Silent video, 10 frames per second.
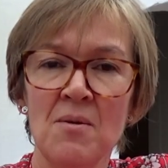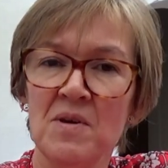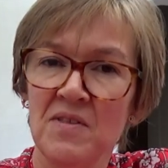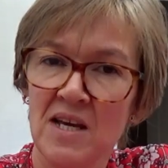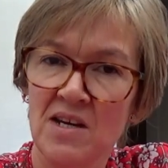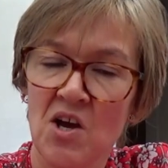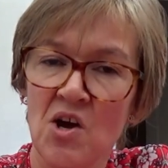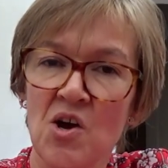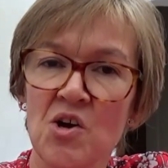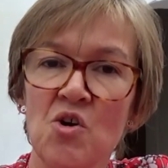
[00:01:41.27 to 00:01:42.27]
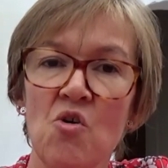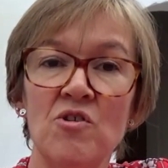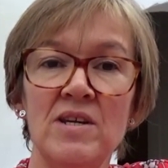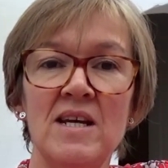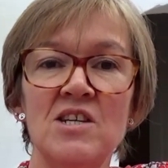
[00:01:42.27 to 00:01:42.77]
But then her
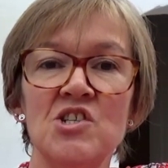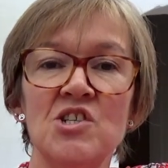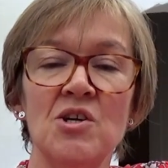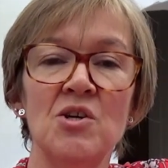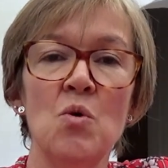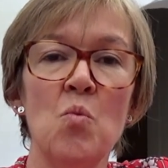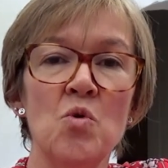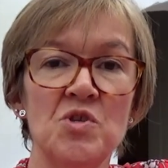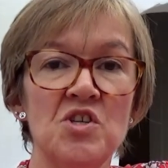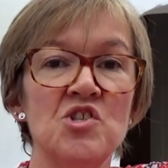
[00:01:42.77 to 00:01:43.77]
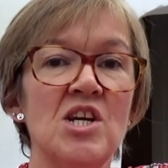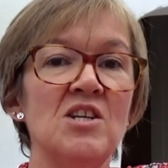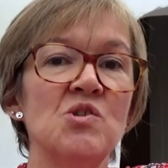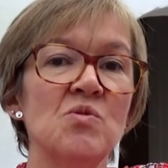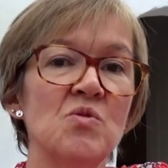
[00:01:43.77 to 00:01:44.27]
coronation was
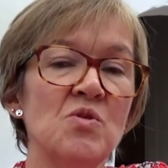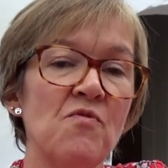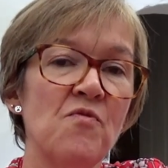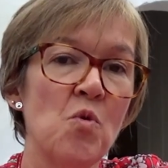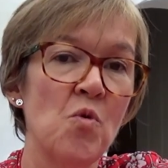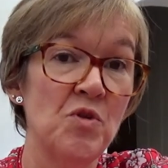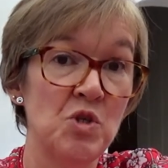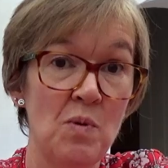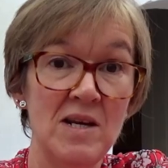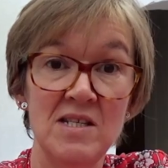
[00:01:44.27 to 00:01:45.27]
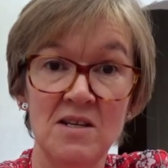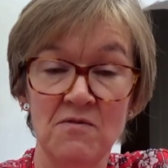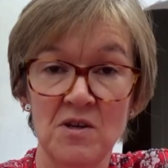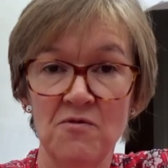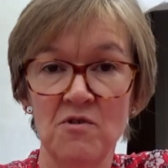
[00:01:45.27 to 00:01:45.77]
scheduled for the
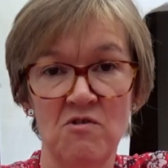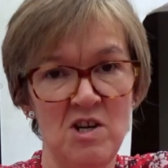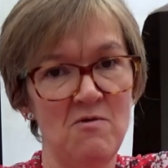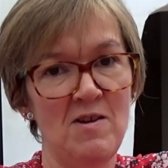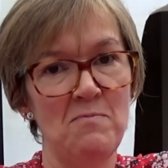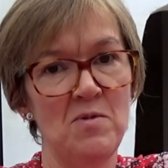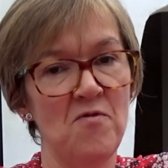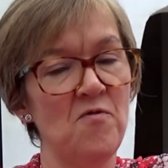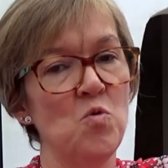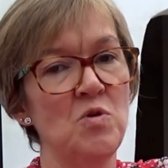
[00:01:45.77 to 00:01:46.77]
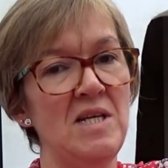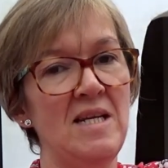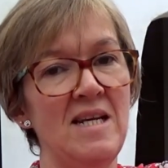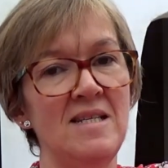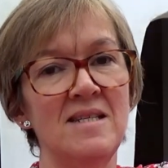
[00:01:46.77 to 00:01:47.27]
25th of November
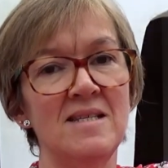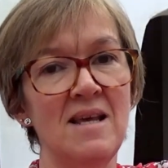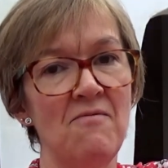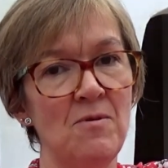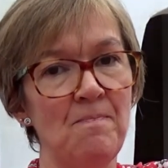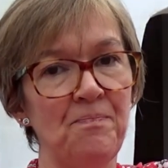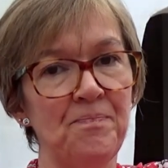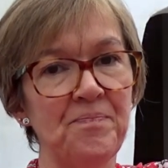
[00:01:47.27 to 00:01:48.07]
1487.